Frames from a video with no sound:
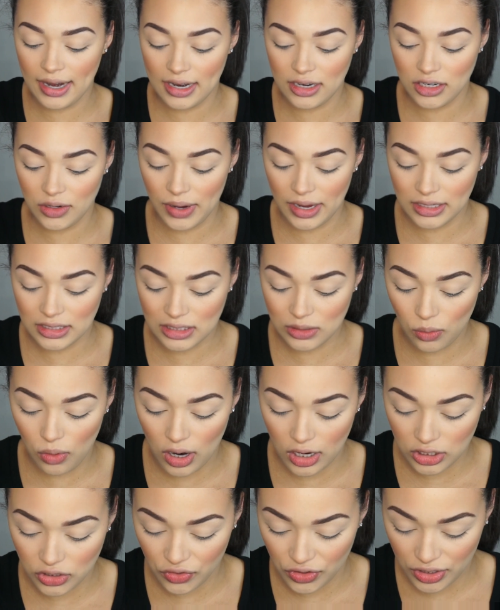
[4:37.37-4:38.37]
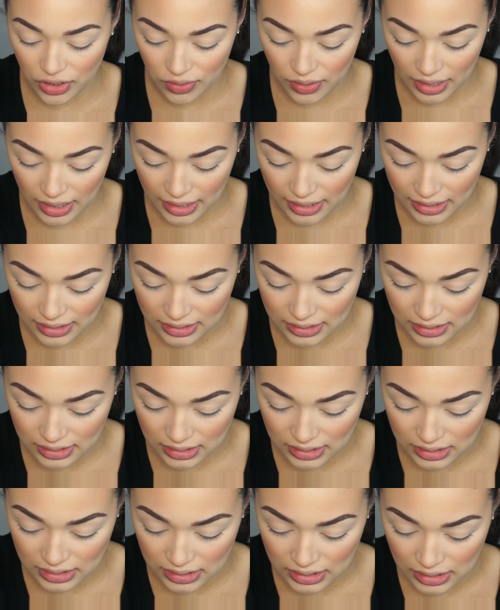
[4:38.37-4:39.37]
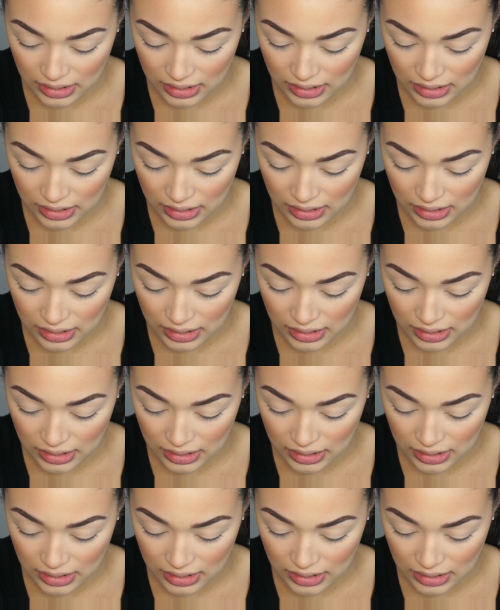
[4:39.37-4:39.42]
and do a swatch for you guys.